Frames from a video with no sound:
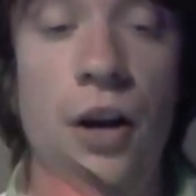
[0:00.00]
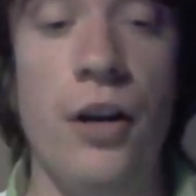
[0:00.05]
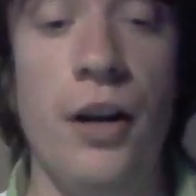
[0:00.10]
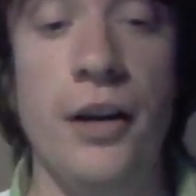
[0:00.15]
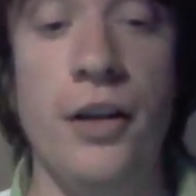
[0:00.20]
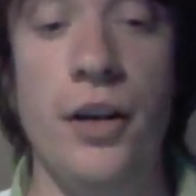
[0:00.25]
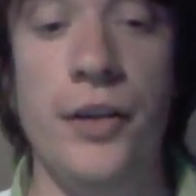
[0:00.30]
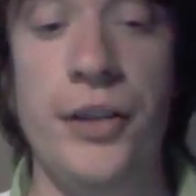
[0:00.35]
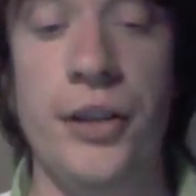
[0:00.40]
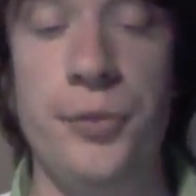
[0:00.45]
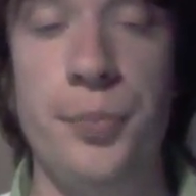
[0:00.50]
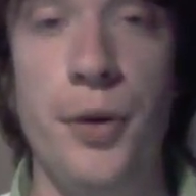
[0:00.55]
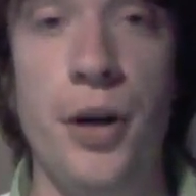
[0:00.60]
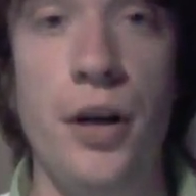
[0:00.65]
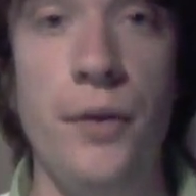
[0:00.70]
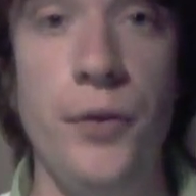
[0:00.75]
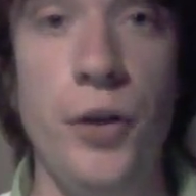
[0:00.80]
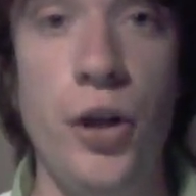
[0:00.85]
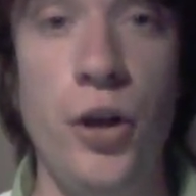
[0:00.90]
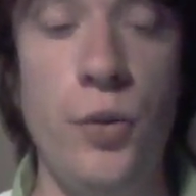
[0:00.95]
Alright guys, that's my
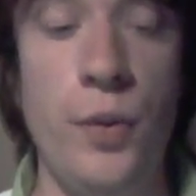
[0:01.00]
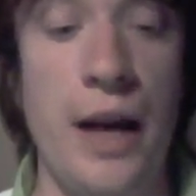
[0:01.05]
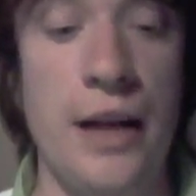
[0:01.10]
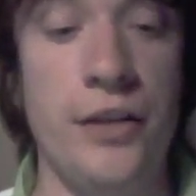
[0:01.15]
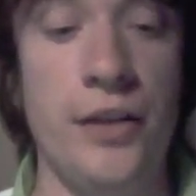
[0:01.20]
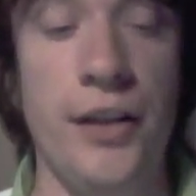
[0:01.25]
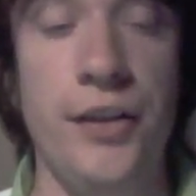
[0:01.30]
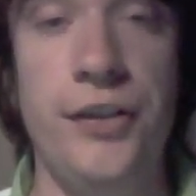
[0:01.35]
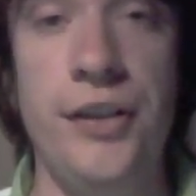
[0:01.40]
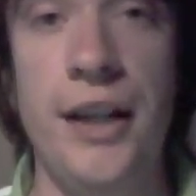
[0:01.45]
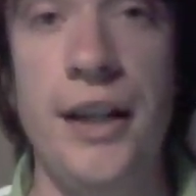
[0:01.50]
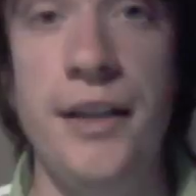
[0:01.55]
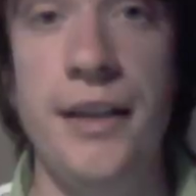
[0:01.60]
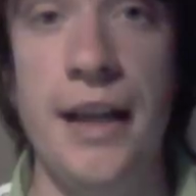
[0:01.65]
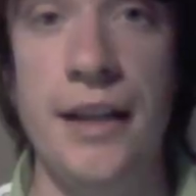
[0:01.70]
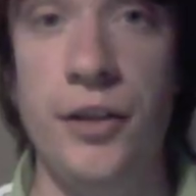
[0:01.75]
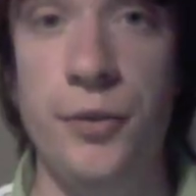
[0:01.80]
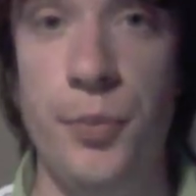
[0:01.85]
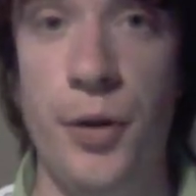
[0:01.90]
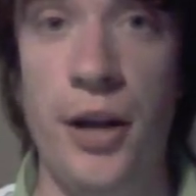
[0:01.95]
review. As I said,
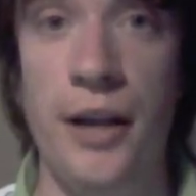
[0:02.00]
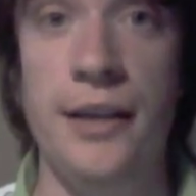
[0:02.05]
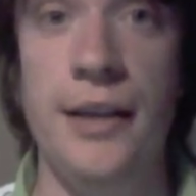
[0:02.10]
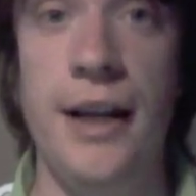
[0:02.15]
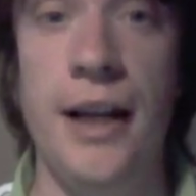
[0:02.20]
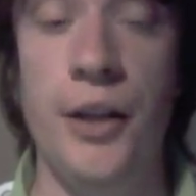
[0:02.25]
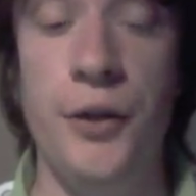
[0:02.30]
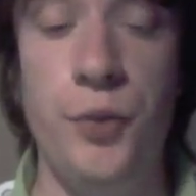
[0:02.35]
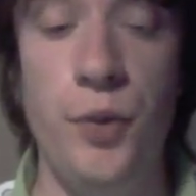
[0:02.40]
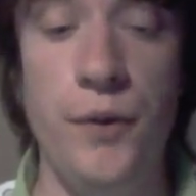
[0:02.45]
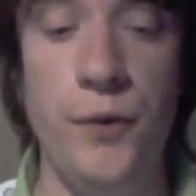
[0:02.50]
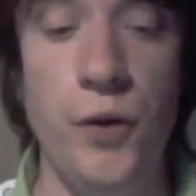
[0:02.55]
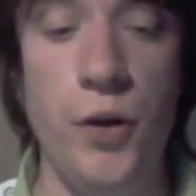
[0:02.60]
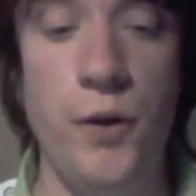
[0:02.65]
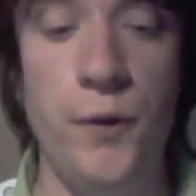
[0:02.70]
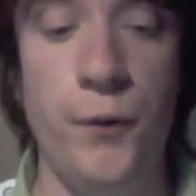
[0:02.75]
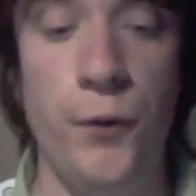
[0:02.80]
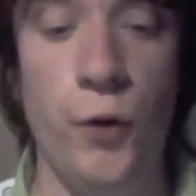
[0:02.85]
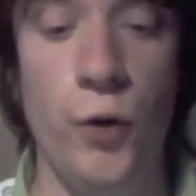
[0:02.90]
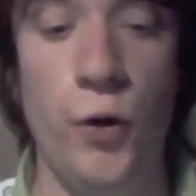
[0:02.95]
that's my last
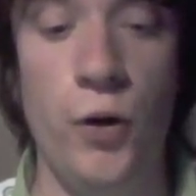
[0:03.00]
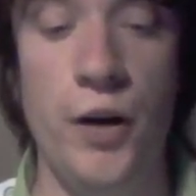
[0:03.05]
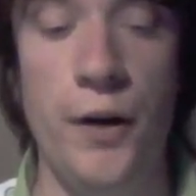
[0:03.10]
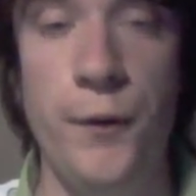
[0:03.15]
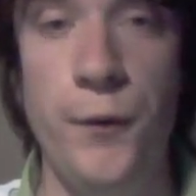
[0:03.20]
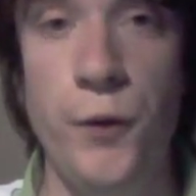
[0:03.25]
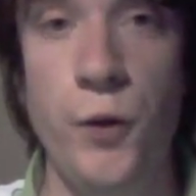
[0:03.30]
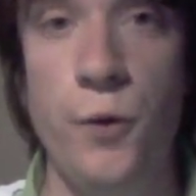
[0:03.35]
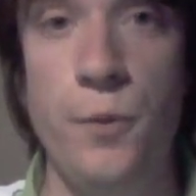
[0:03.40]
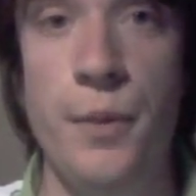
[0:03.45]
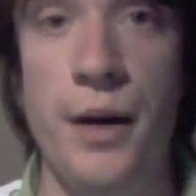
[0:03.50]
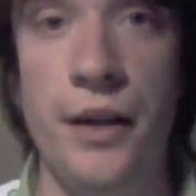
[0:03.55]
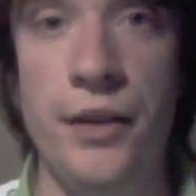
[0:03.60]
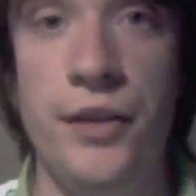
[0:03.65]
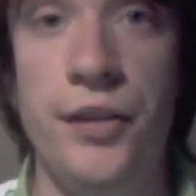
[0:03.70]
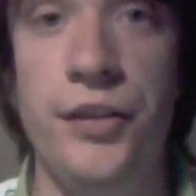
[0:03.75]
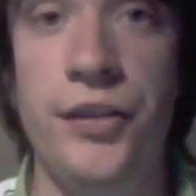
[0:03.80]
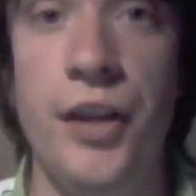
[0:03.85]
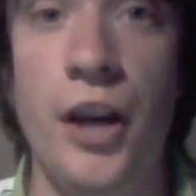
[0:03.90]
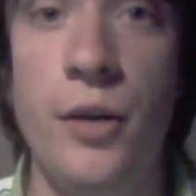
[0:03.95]
review for a few
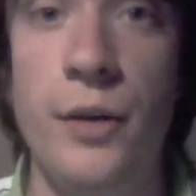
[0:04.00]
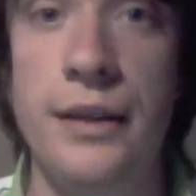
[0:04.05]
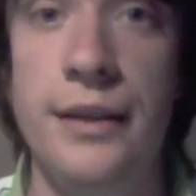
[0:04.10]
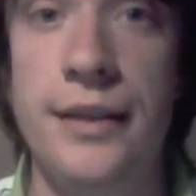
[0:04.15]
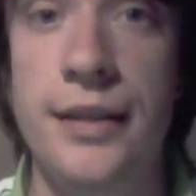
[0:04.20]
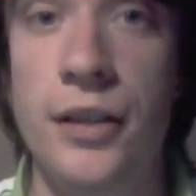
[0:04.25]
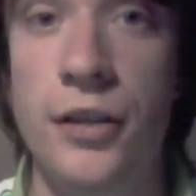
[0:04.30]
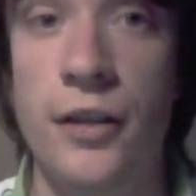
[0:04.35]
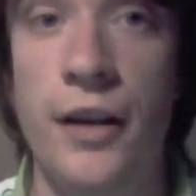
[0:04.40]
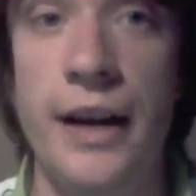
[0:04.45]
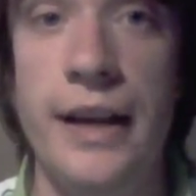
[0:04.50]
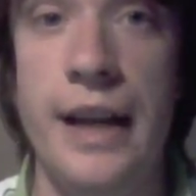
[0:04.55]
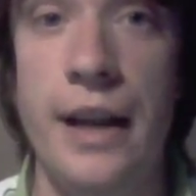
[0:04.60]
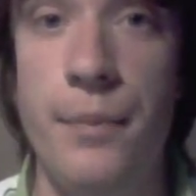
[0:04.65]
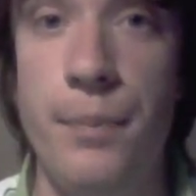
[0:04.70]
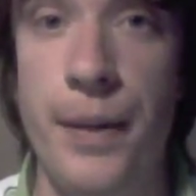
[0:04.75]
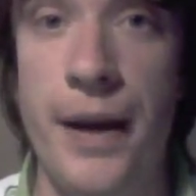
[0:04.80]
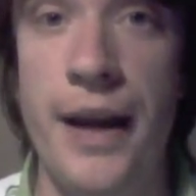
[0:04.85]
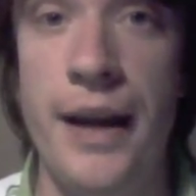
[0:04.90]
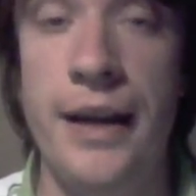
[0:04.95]
months, so until I
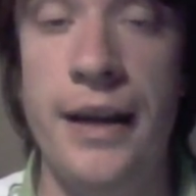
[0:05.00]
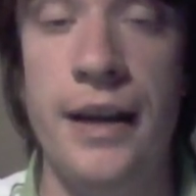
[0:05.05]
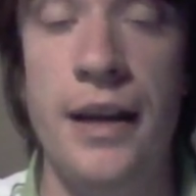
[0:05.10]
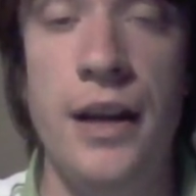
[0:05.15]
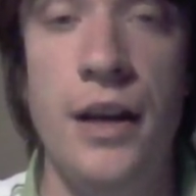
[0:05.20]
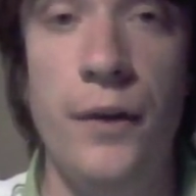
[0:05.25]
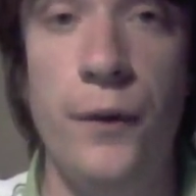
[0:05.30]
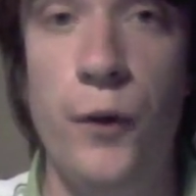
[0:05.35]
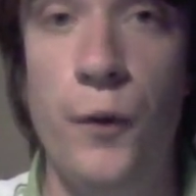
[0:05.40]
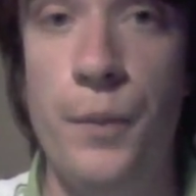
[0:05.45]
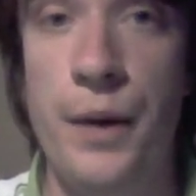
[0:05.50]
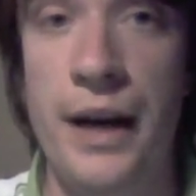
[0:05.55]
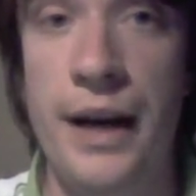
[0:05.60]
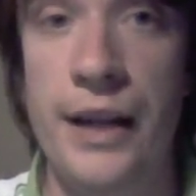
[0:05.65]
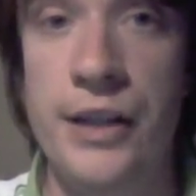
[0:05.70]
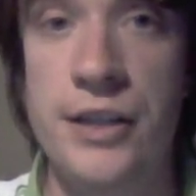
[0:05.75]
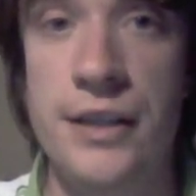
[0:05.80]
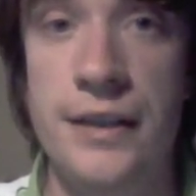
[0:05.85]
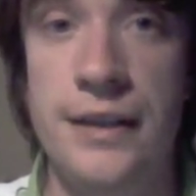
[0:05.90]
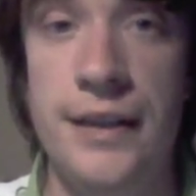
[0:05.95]
get back from
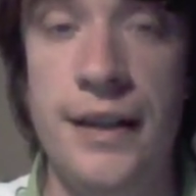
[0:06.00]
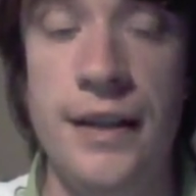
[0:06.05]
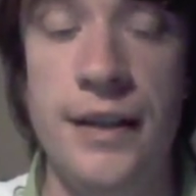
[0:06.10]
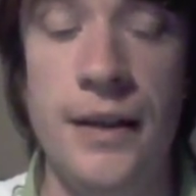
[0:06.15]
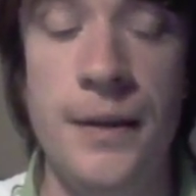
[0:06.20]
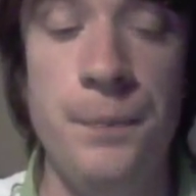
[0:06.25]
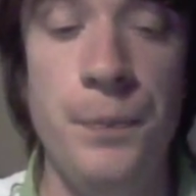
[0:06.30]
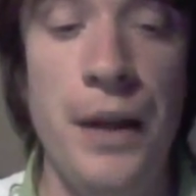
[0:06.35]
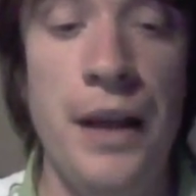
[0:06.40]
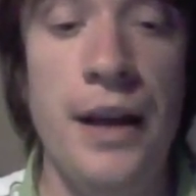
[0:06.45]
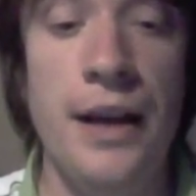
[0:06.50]
Argentina,